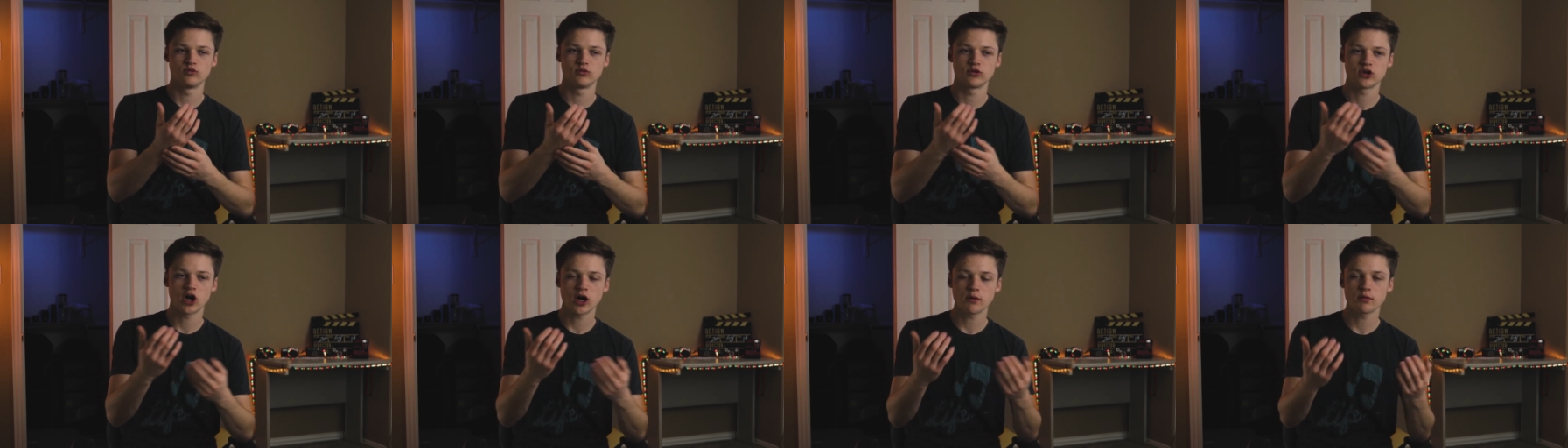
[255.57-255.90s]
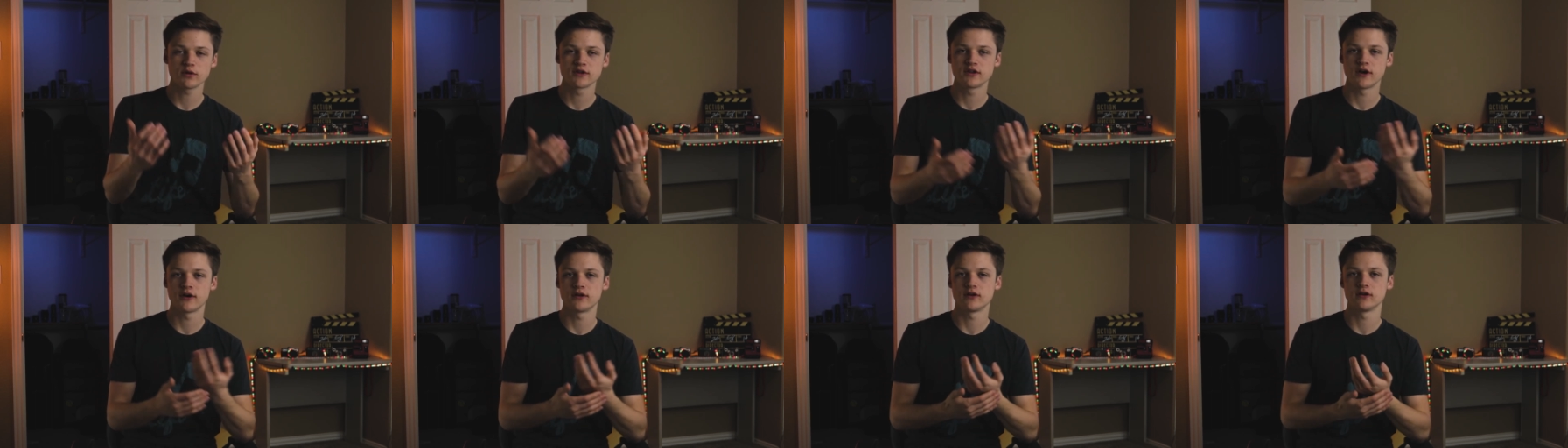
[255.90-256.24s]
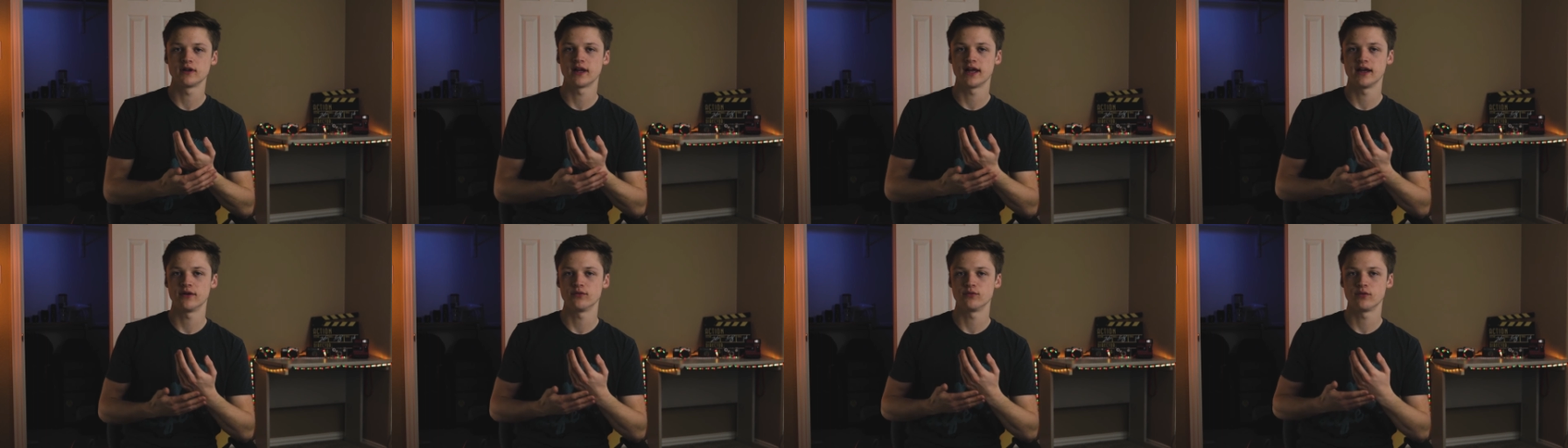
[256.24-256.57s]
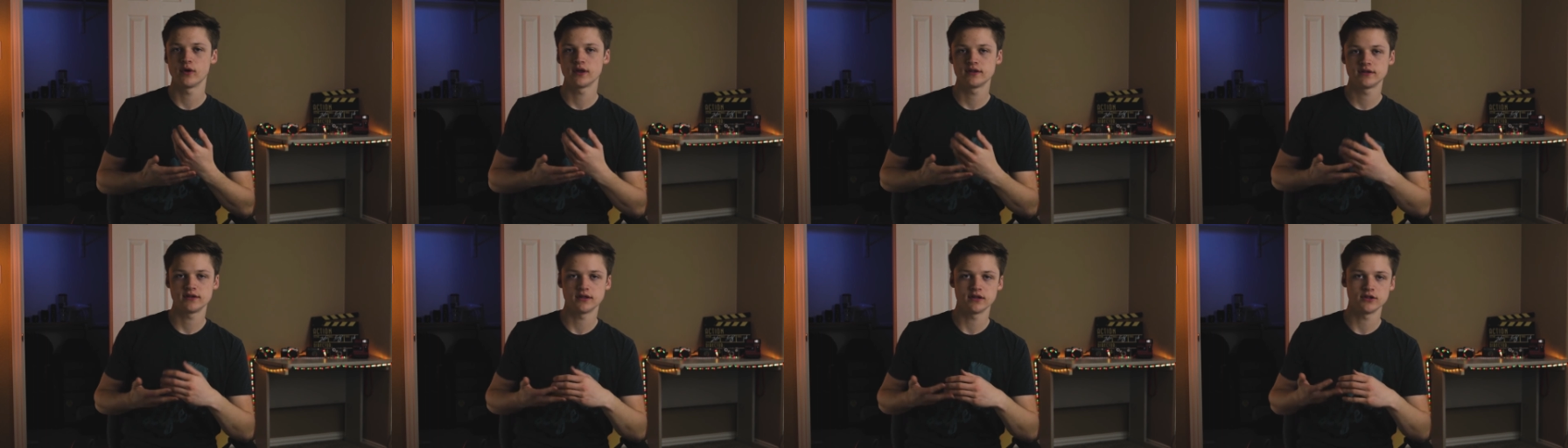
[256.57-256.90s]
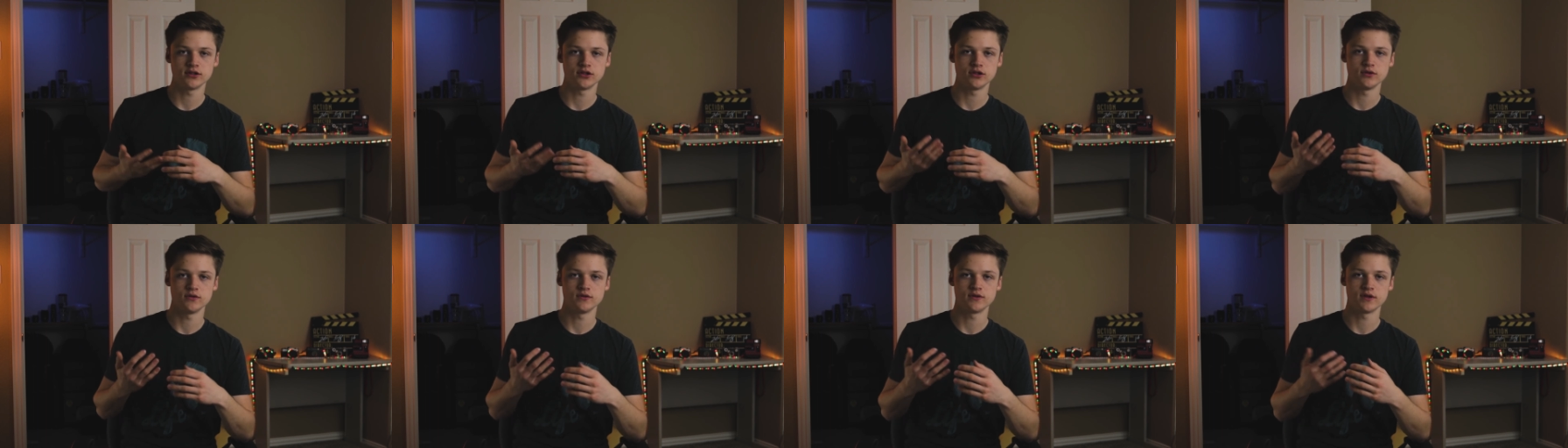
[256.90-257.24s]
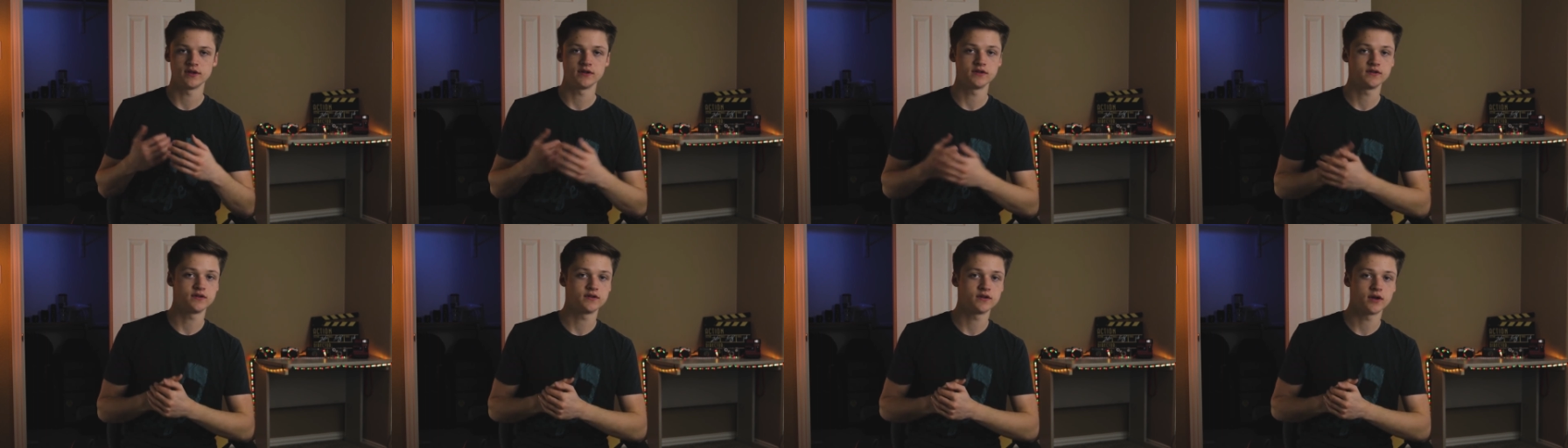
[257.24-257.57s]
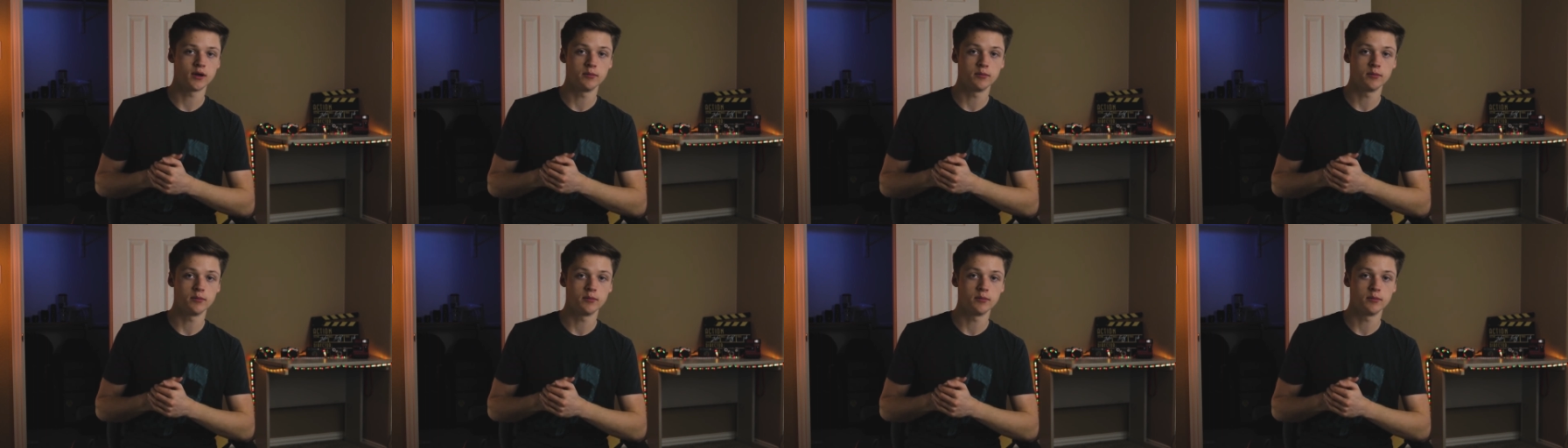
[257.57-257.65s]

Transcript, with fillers: carpal tunnel and wrist issues is